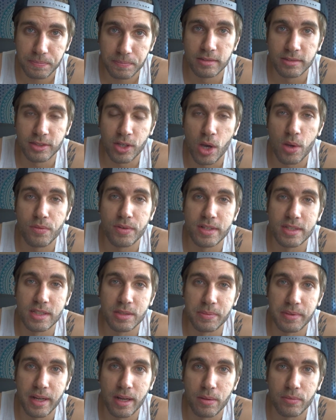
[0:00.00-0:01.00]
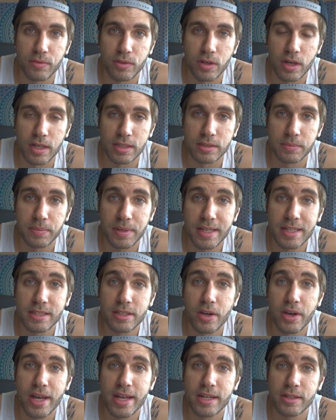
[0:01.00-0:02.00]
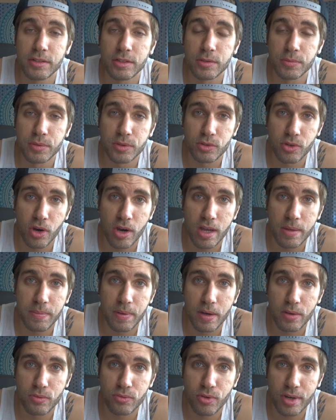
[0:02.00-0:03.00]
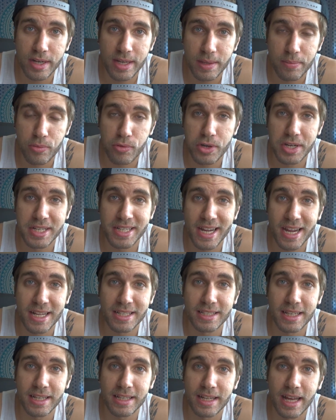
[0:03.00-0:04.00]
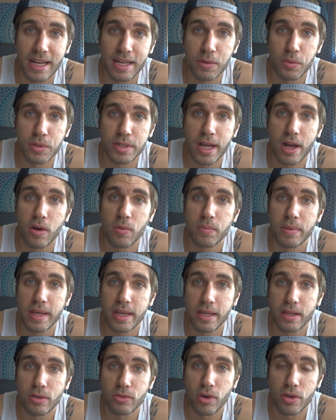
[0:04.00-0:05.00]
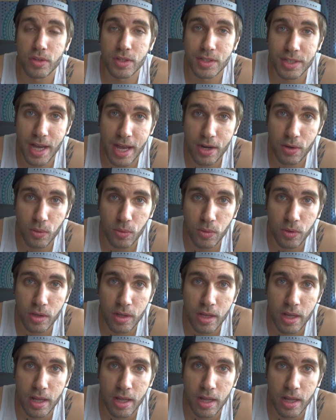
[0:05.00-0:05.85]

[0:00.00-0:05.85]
So hopefully this has been helpful guys. Please go ahead and subscribe. I'd really appreciate it and it would help me grow the channel.